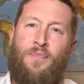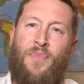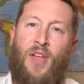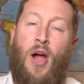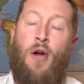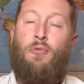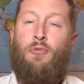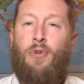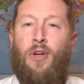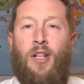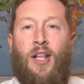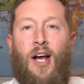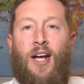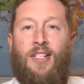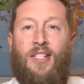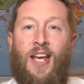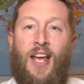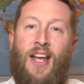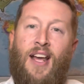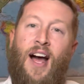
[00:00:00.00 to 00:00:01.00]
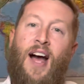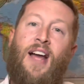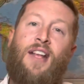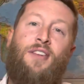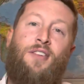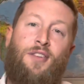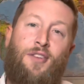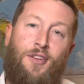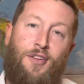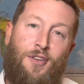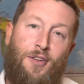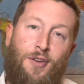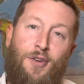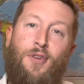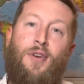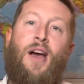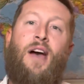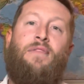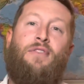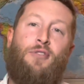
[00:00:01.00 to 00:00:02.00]
I realized, hey, I
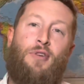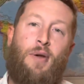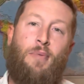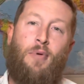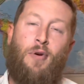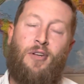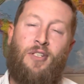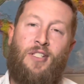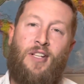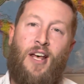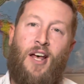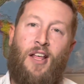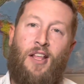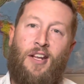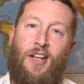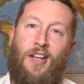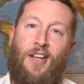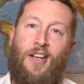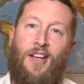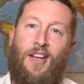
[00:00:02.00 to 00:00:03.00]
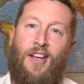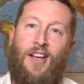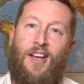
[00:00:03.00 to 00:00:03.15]
do have a great personality.